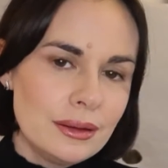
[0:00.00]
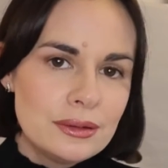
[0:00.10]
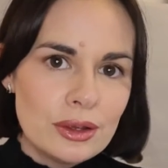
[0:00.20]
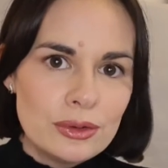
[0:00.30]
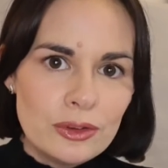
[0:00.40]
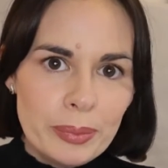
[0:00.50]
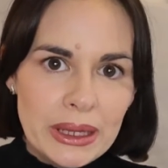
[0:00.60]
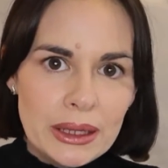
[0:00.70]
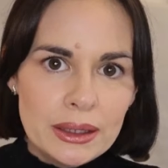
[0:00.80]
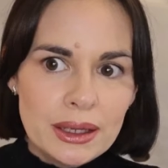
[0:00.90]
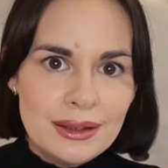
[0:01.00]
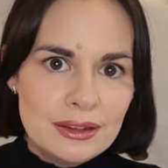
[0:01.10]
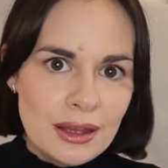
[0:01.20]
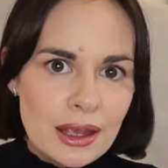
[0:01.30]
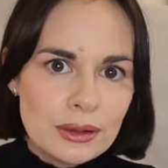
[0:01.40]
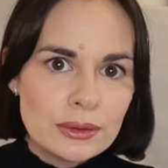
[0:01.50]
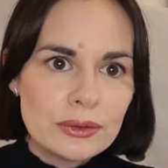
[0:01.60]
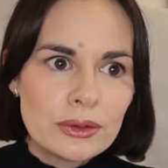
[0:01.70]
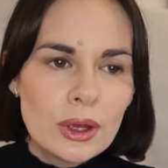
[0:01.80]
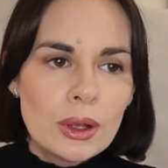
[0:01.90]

so to speak, in sales,